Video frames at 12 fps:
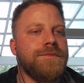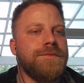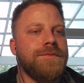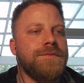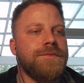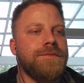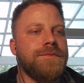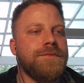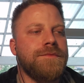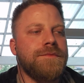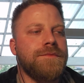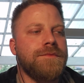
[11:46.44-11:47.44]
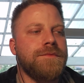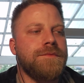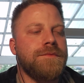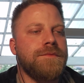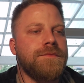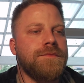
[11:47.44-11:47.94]

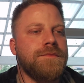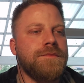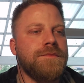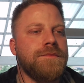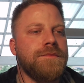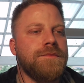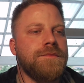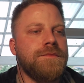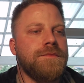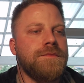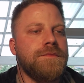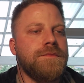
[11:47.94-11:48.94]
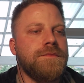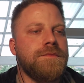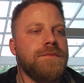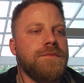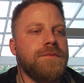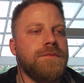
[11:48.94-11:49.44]

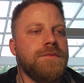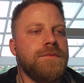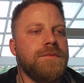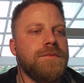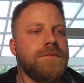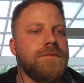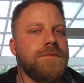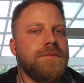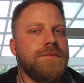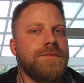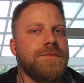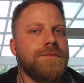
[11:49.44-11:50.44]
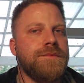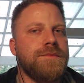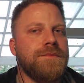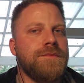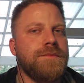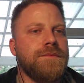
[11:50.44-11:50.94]

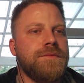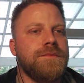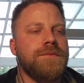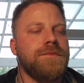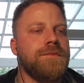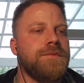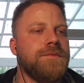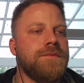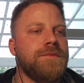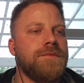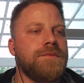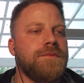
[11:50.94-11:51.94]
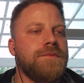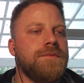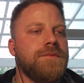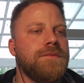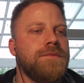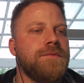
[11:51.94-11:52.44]

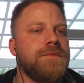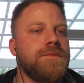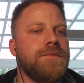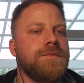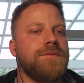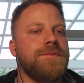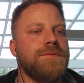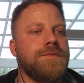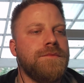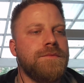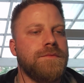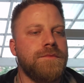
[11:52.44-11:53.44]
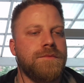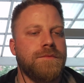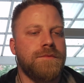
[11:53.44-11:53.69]
[no speech]